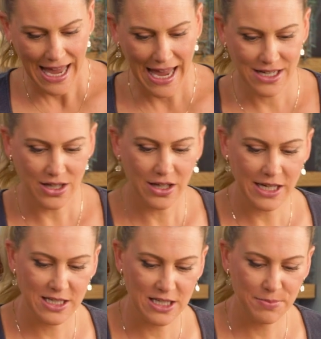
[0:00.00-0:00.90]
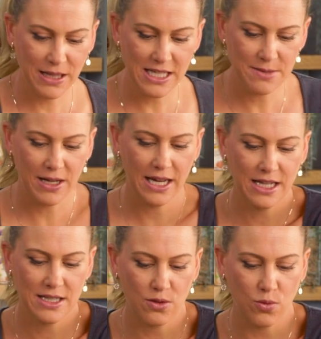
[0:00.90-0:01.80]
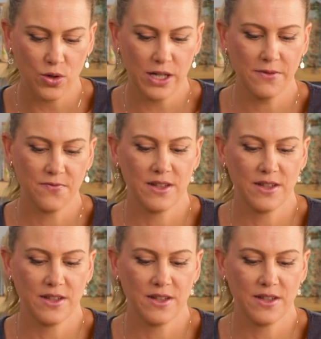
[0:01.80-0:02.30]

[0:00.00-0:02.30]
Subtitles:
And I like to just place my hands in the water.